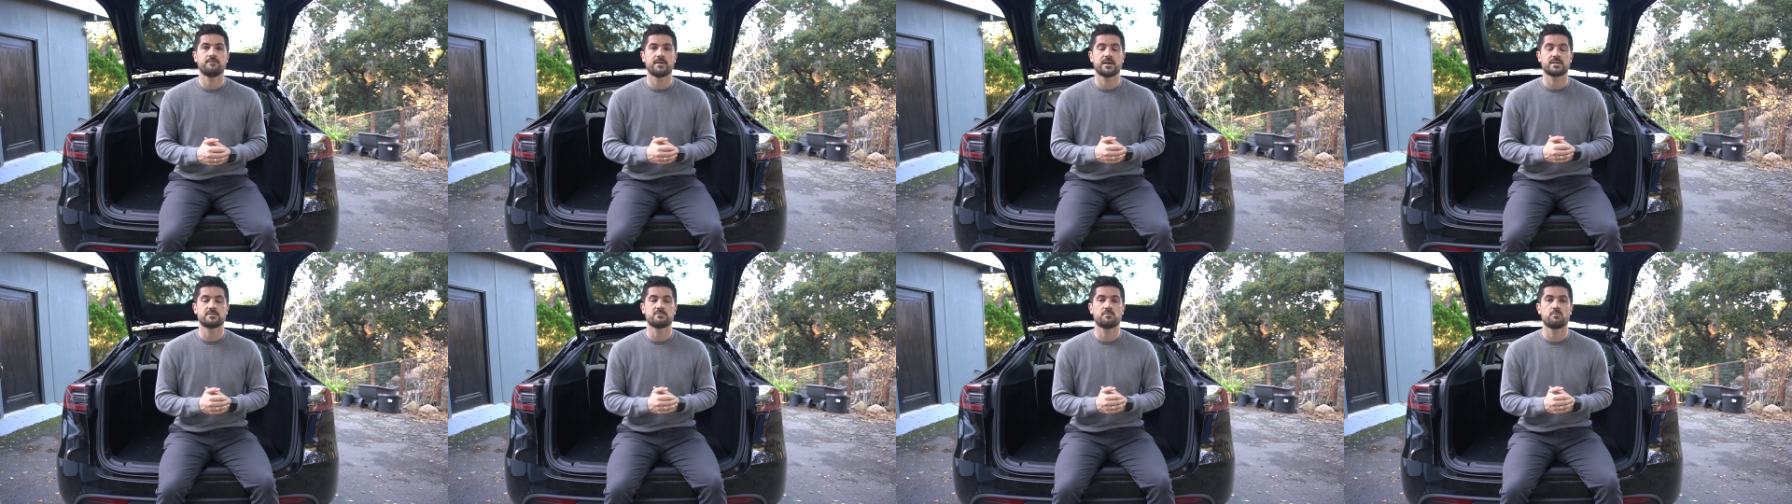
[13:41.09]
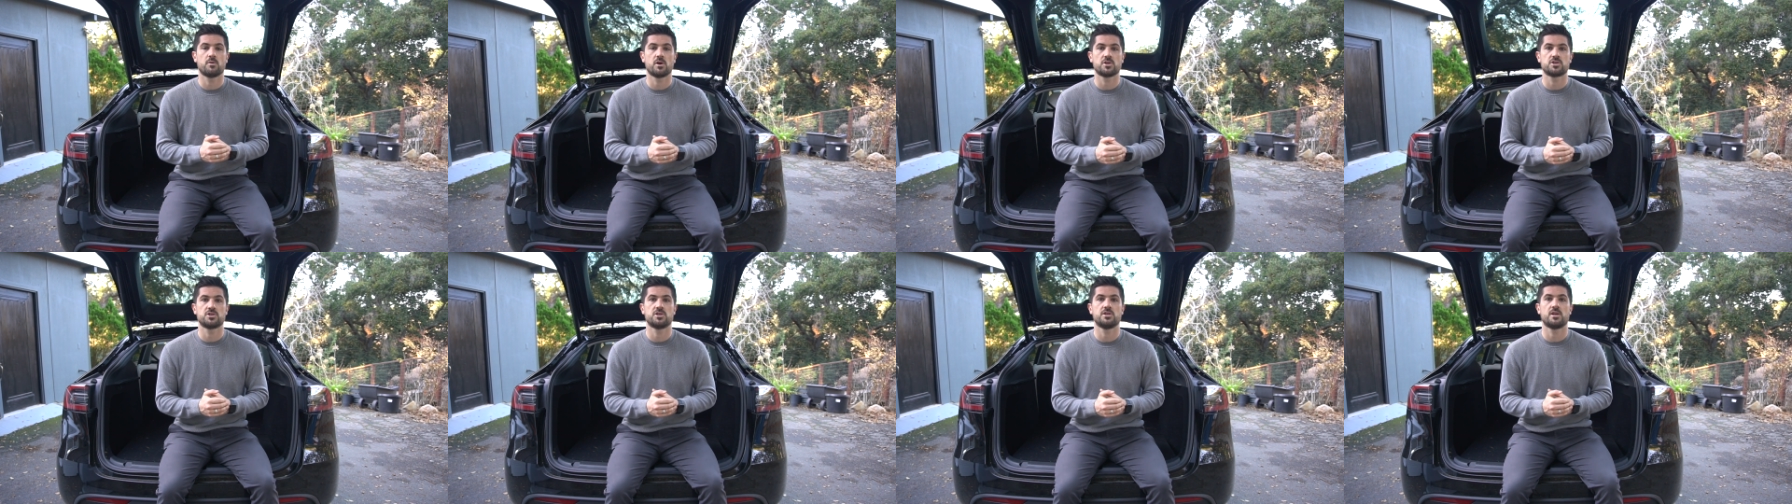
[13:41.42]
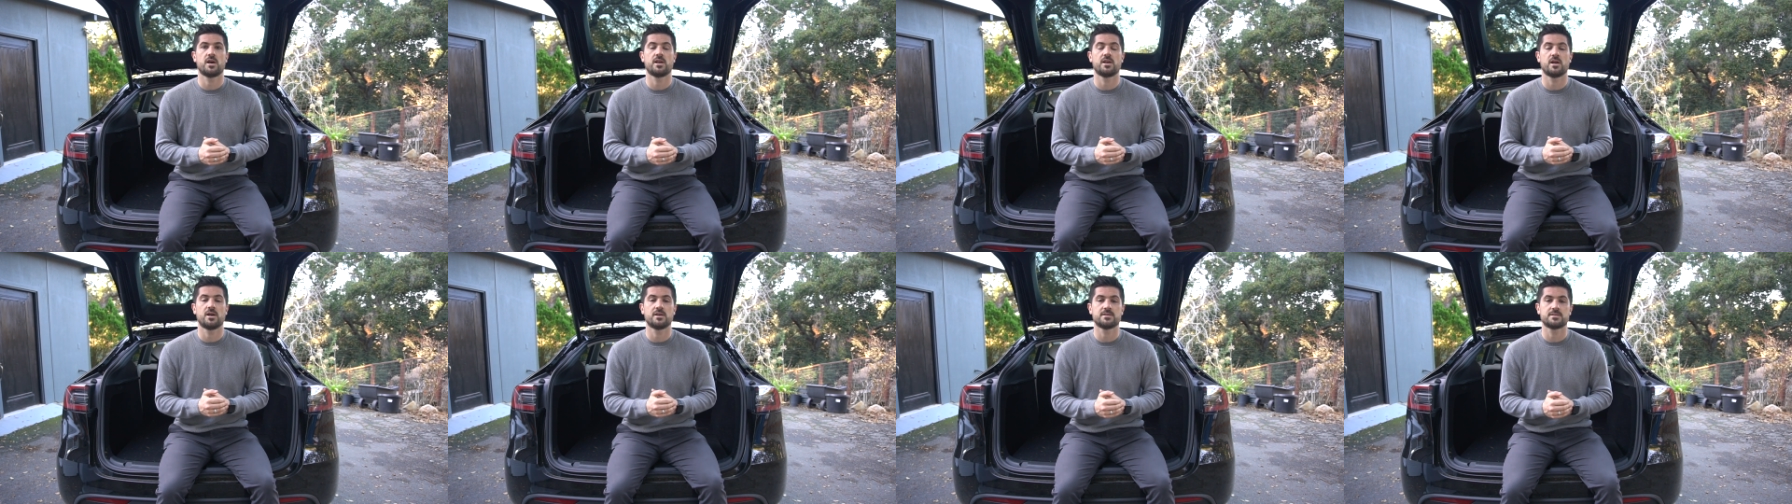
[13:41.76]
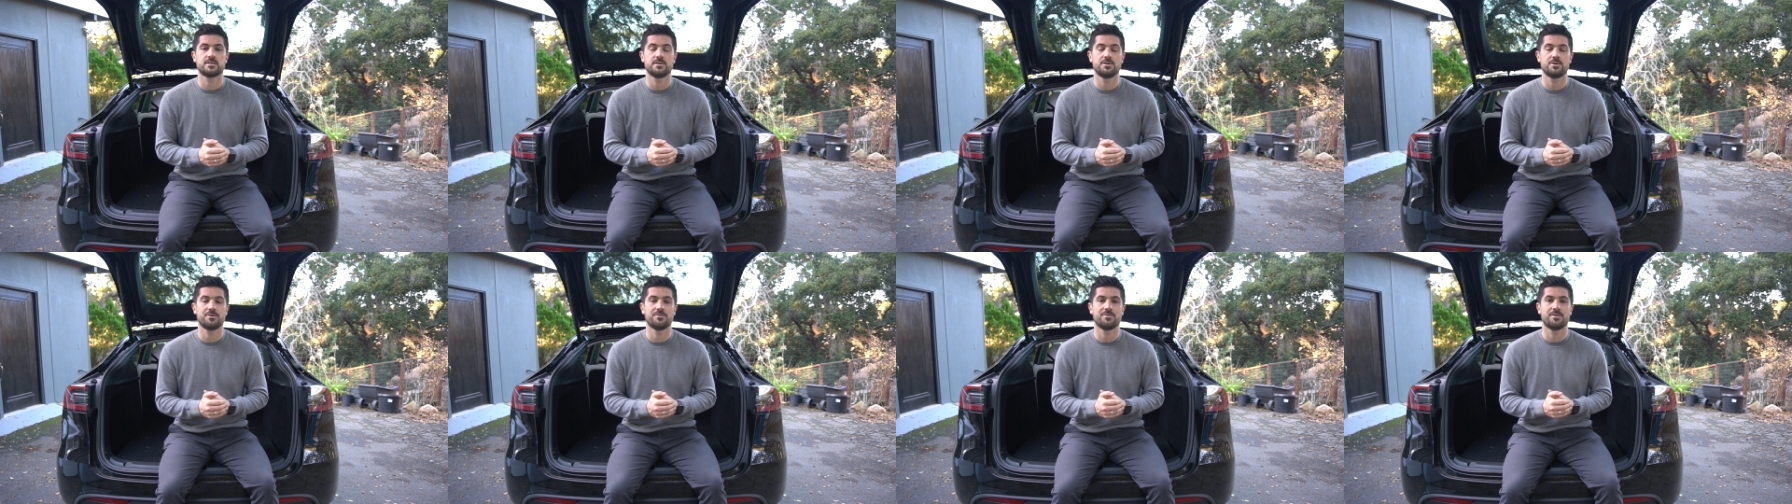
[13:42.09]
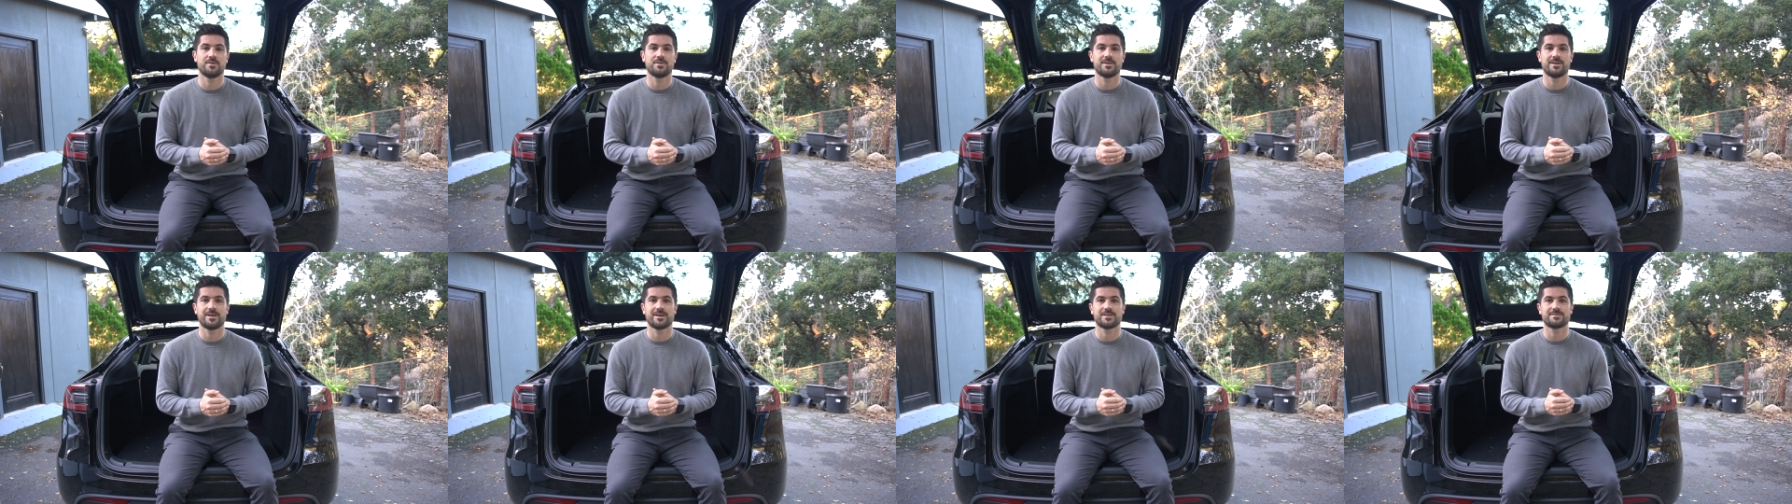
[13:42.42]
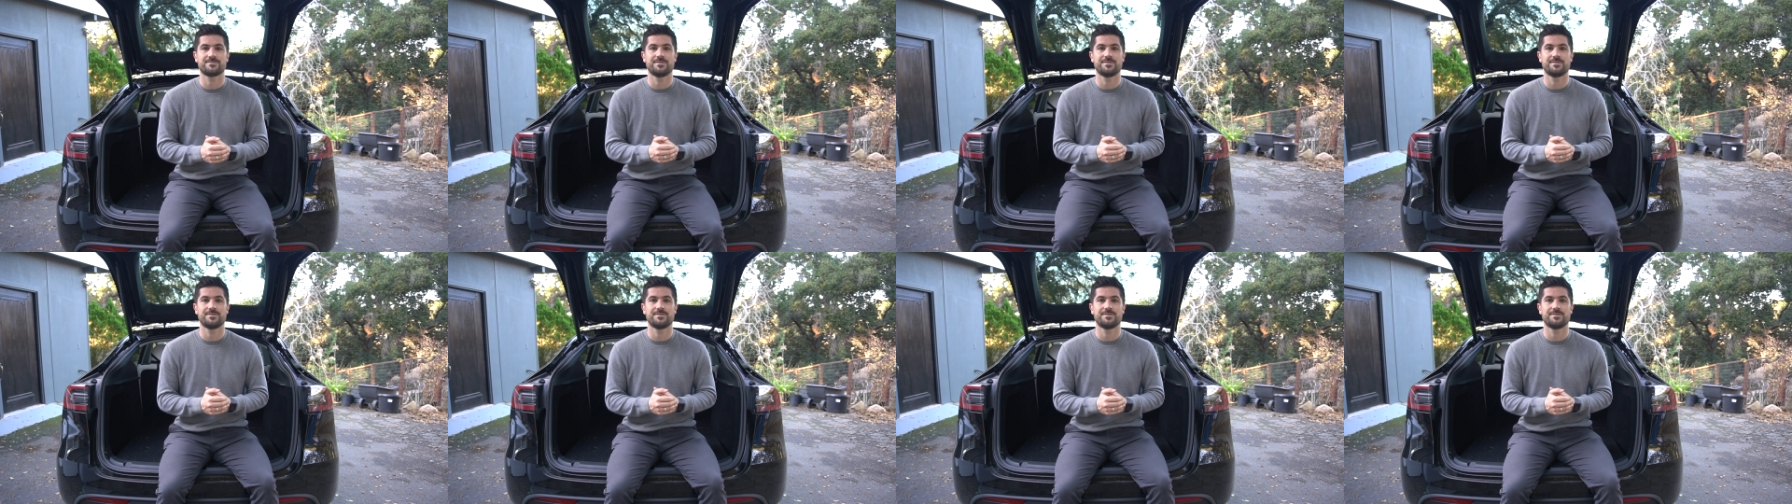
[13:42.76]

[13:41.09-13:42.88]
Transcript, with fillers: Thanks for watching, and I'll see you in the next